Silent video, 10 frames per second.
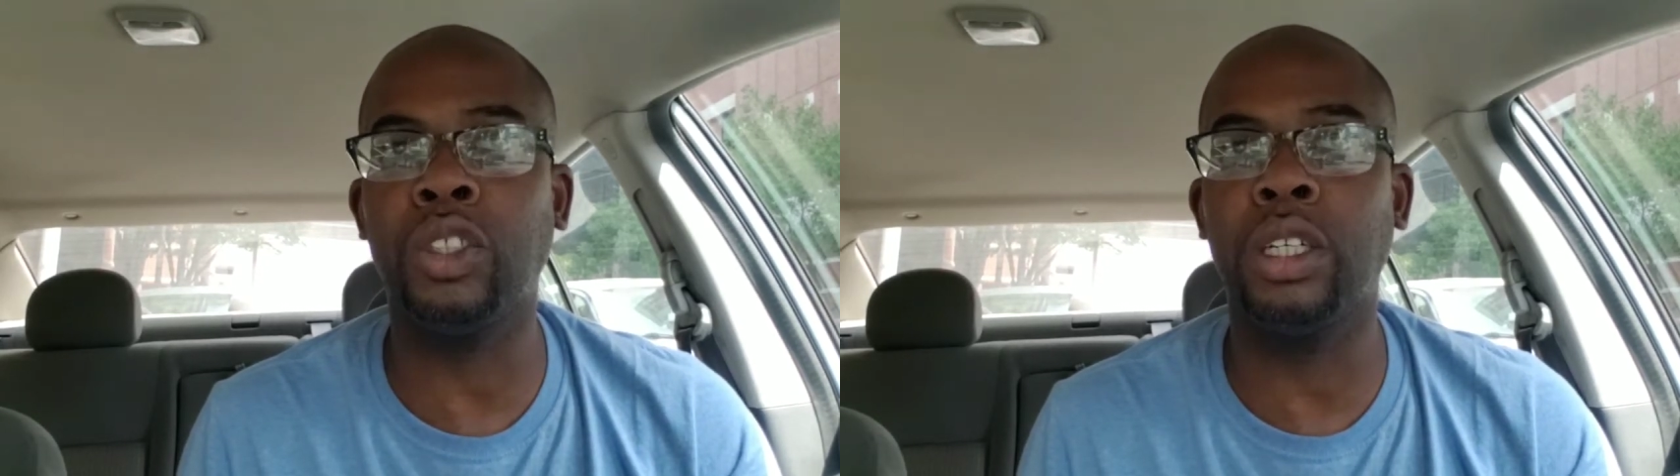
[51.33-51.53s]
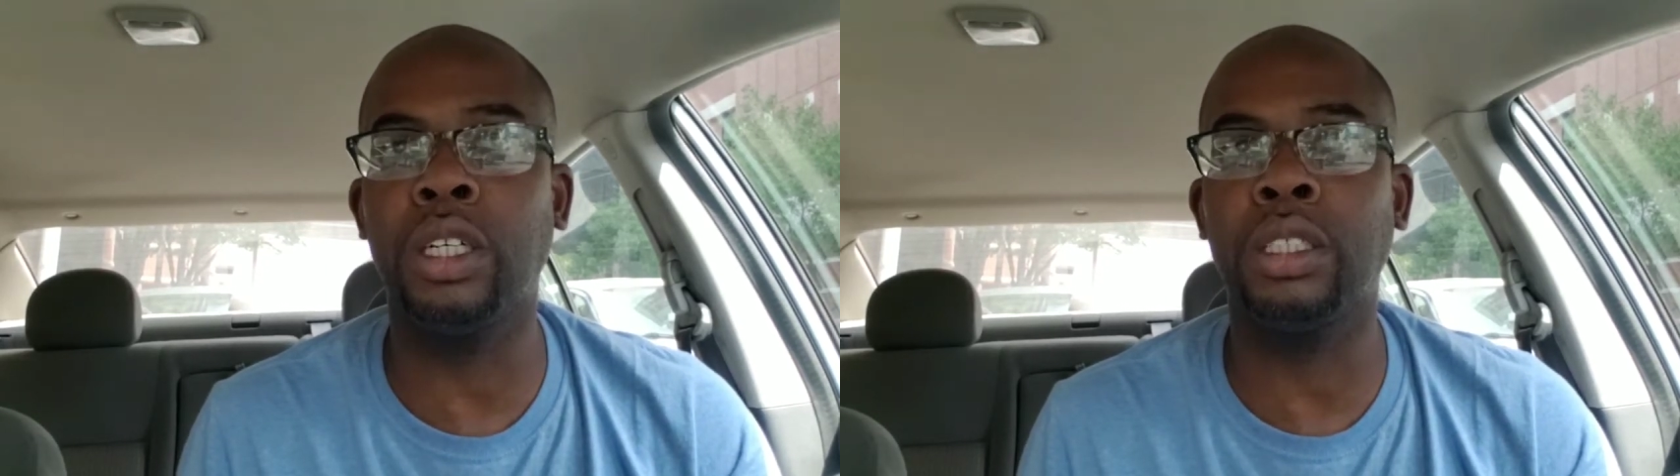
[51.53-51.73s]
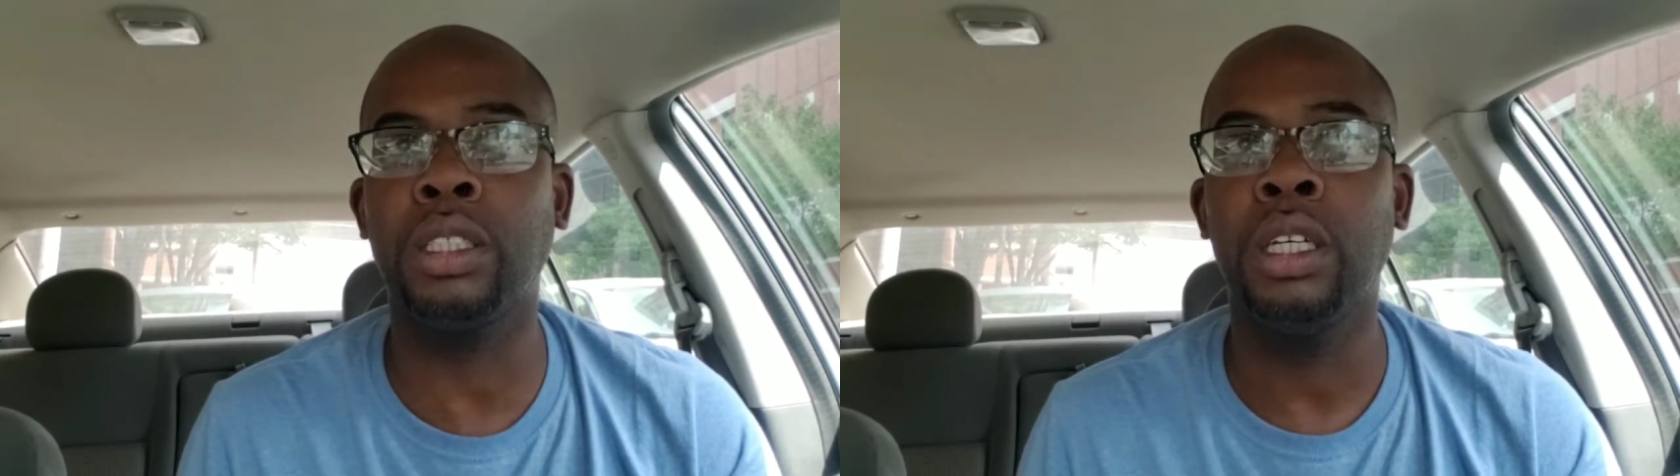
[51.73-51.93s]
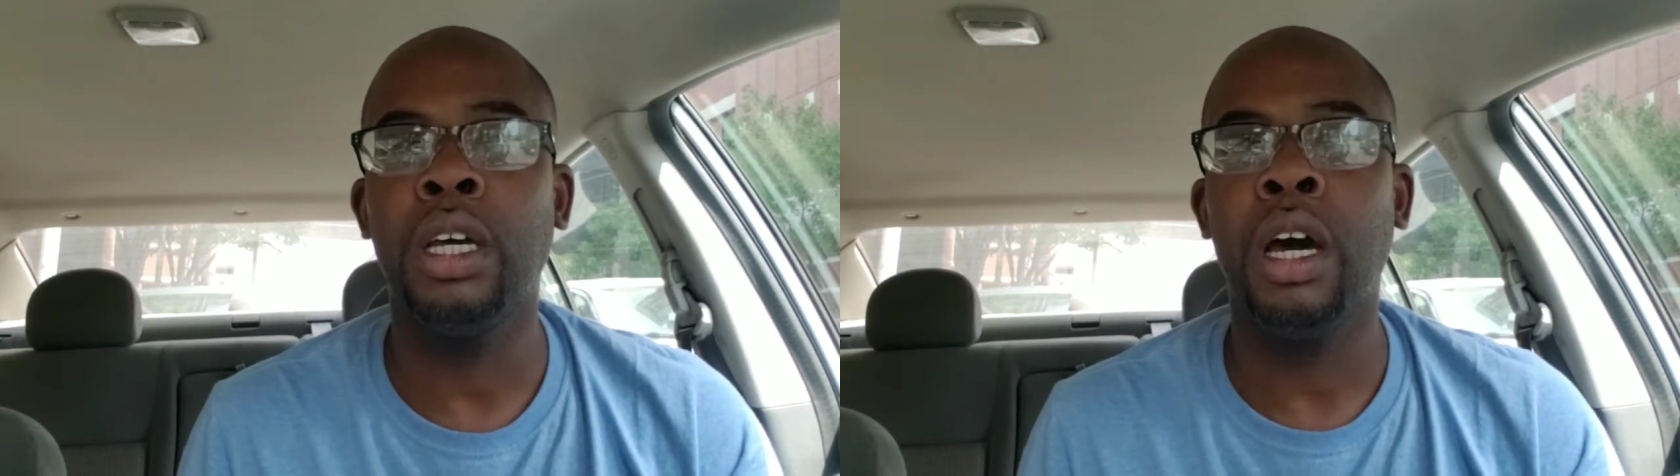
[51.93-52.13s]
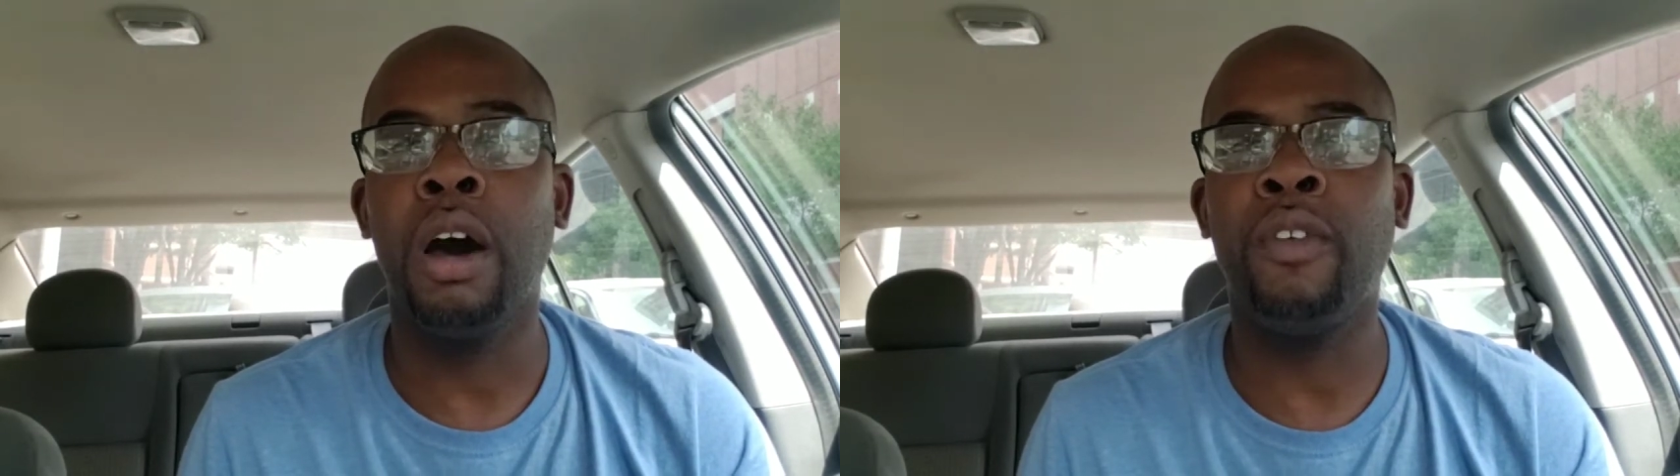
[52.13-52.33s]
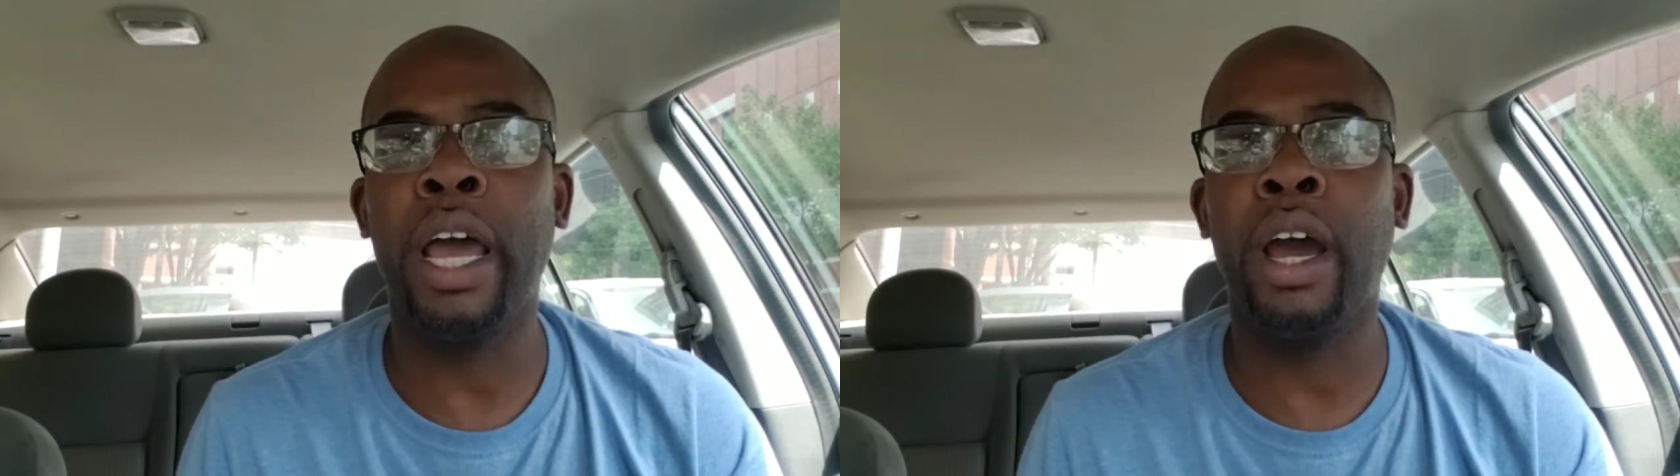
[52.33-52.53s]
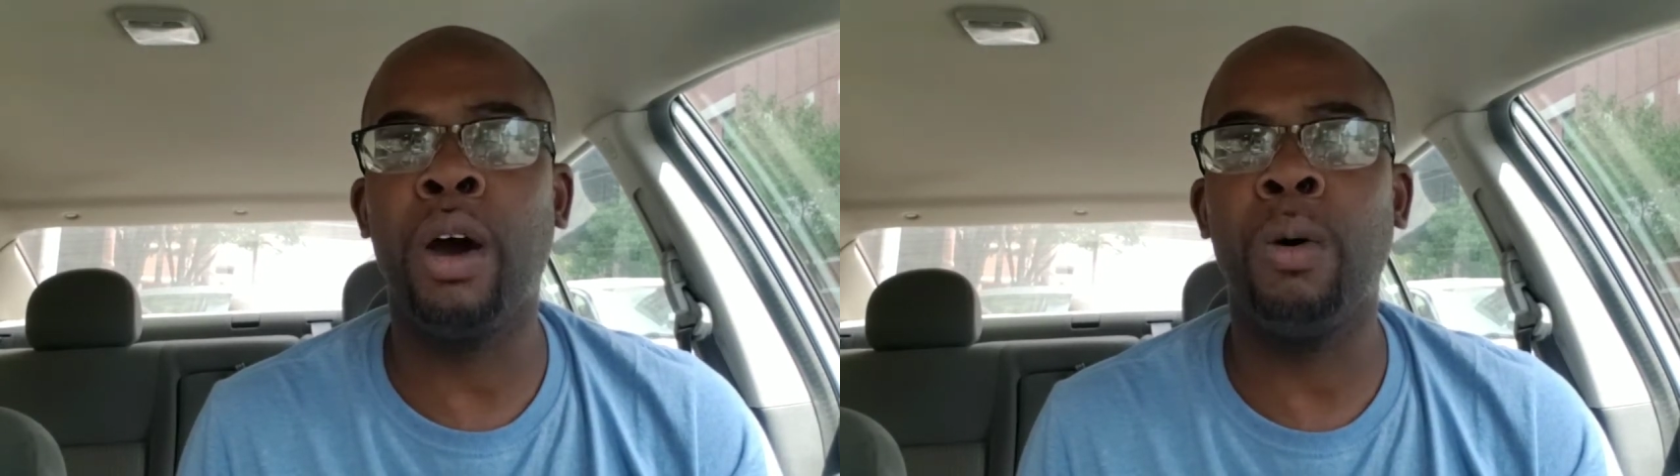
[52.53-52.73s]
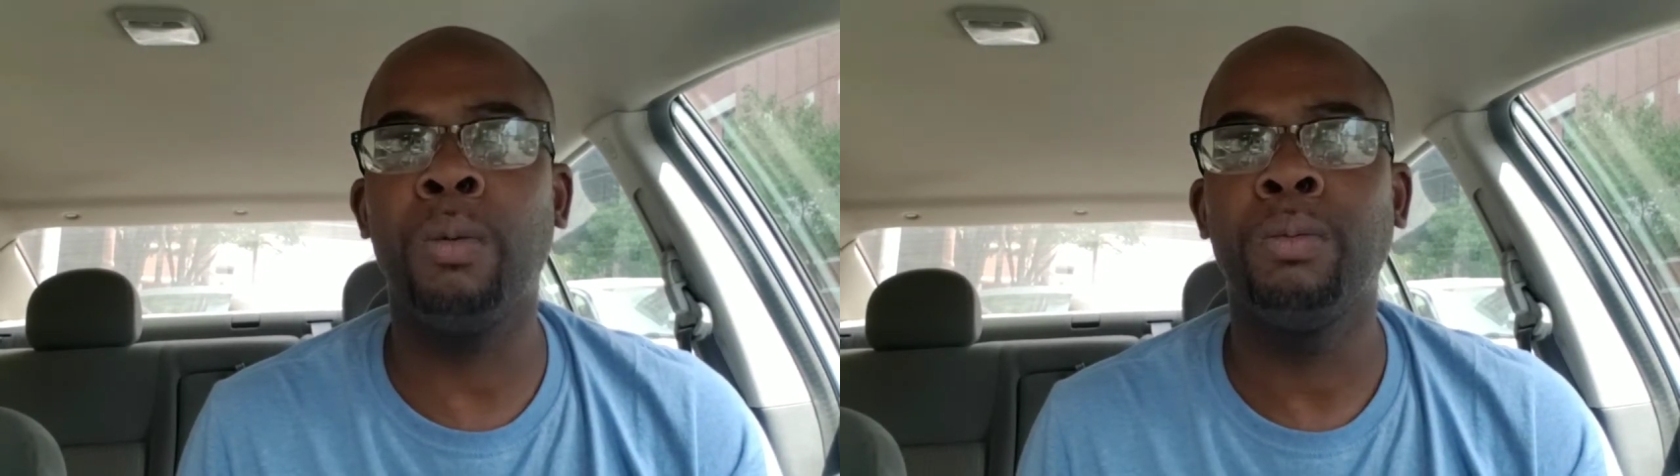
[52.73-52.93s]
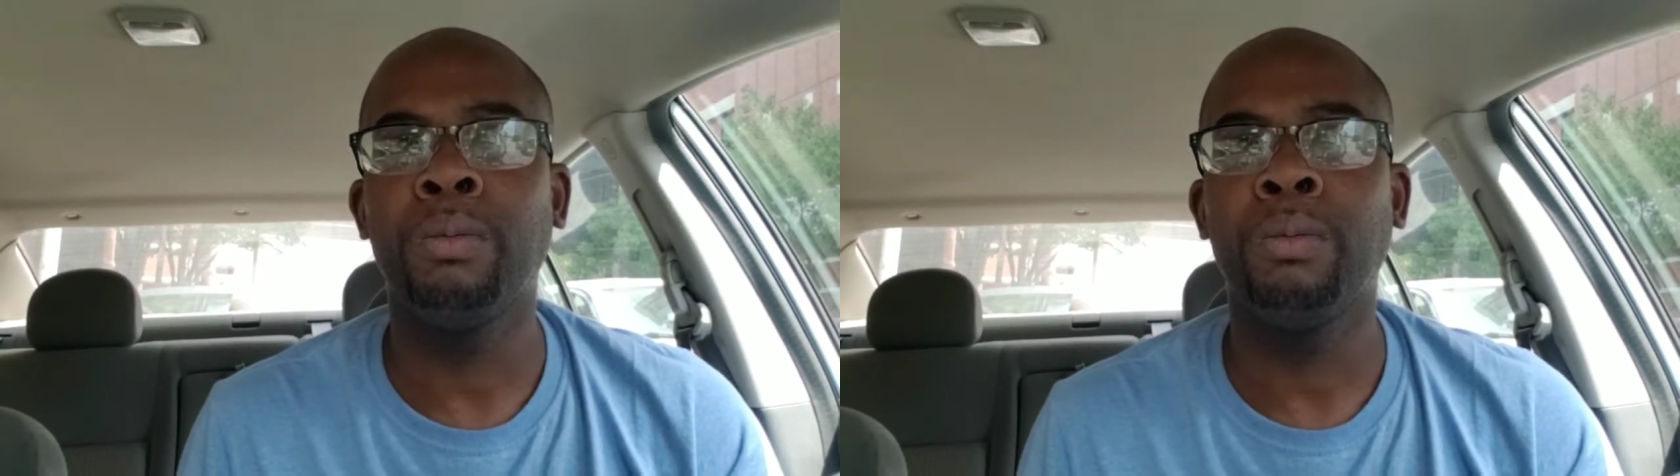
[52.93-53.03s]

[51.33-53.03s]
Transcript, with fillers: because of how,